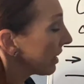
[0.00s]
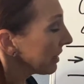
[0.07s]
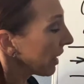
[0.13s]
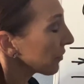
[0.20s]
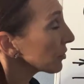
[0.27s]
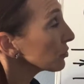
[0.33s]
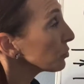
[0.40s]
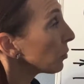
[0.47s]

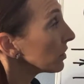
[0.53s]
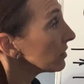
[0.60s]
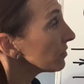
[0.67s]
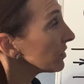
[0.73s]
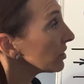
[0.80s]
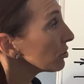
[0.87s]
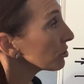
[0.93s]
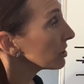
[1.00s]
Now there's one
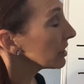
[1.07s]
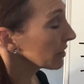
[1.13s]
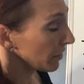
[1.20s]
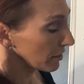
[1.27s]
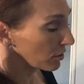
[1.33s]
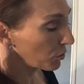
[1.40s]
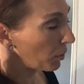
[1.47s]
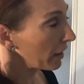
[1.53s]
feature here
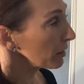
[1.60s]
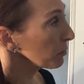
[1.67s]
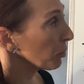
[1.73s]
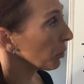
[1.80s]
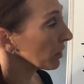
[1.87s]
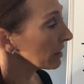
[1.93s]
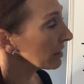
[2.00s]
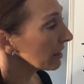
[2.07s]
that's quite
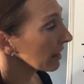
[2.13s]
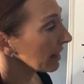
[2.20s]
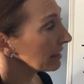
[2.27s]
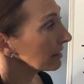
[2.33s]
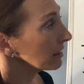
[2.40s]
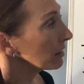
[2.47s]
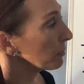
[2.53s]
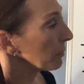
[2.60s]
important that I
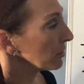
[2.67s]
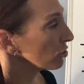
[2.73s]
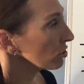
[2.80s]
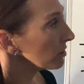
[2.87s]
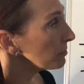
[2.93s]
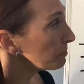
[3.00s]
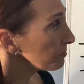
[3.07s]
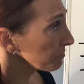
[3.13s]
didn't
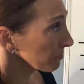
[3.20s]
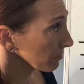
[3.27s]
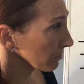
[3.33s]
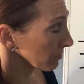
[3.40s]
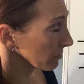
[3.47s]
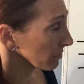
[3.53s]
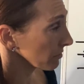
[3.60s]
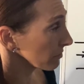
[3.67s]
mention.
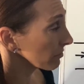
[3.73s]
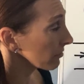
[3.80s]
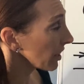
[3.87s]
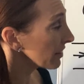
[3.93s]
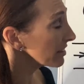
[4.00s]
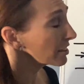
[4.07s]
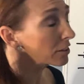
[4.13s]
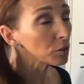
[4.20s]

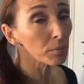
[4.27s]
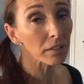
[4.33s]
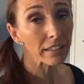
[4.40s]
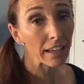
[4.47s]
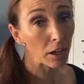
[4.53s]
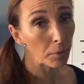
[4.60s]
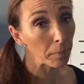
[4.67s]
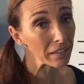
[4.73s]
It's going to
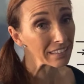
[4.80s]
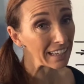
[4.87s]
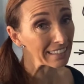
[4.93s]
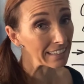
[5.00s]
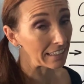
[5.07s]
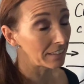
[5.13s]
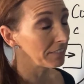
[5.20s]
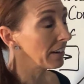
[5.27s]
really help us
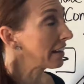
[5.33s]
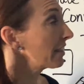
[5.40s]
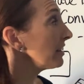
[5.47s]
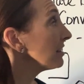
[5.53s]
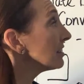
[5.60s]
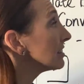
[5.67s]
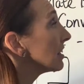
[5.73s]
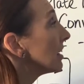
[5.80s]
identify
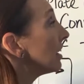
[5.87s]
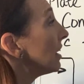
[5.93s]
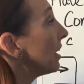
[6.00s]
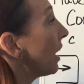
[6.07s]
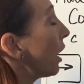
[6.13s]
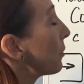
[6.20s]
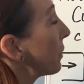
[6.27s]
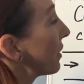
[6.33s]
this.
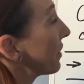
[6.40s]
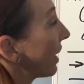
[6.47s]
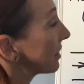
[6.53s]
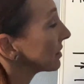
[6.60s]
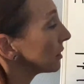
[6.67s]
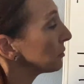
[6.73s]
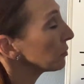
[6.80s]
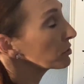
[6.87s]
And
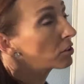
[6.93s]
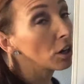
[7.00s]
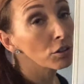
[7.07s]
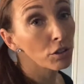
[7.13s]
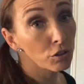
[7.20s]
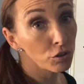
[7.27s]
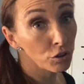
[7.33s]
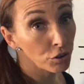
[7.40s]
that's going to be what's
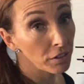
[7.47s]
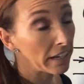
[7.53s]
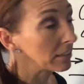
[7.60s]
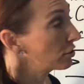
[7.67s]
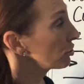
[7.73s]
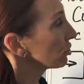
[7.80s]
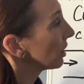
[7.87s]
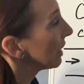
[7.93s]
called a
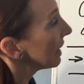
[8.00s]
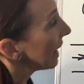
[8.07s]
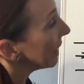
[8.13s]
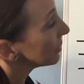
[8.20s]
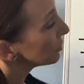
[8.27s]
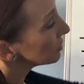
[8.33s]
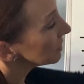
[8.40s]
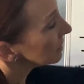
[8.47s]
trench. And you